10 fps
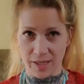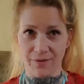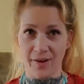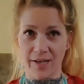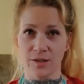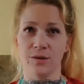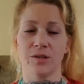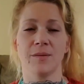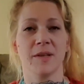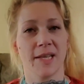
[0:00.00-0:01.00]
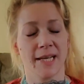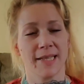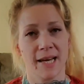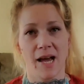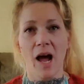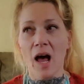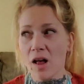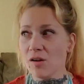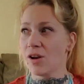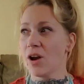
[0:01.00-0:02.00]
if I do something like that,
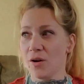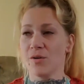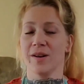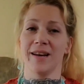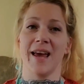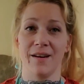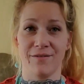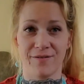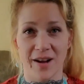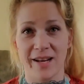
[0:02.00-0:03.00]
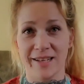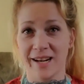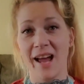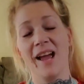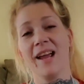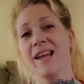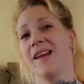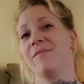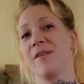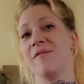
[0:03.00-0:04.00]
I'll go and have fun. And I
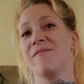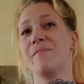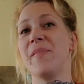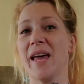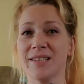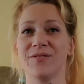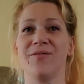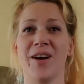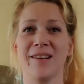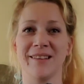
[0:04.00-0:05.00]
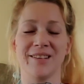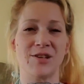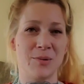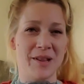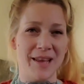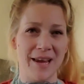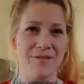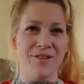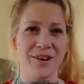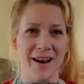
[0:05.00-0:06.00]
am the best fun that you will
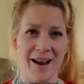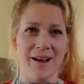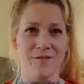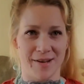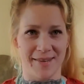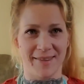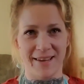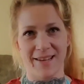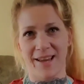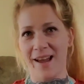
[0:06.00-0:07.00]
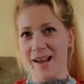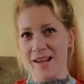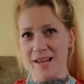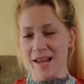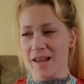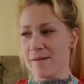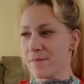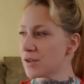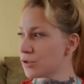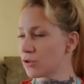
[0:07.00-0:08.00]
ever have with. I
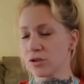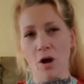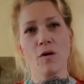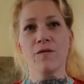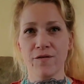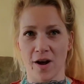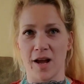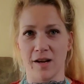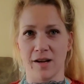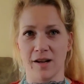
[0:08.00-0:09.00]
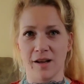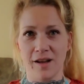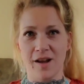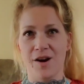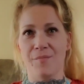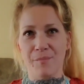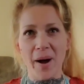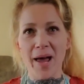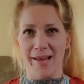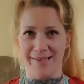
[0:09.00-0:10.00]
am so fun.
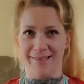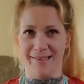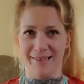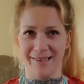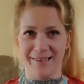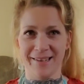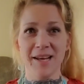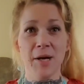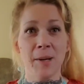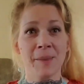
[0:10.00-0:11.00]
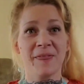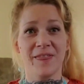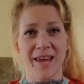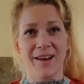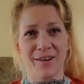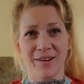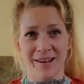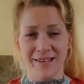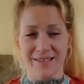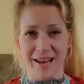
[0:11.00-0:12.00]
But there
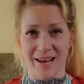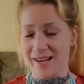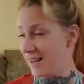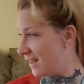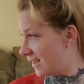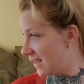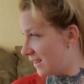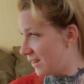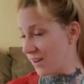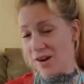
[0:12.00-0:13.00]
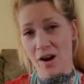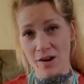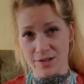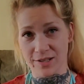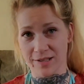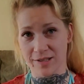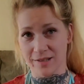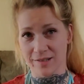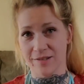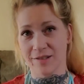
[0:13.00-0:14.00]
is a cost
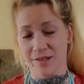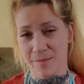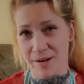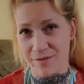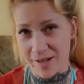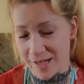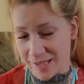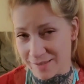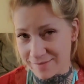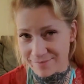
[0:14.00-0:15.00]
to my fun.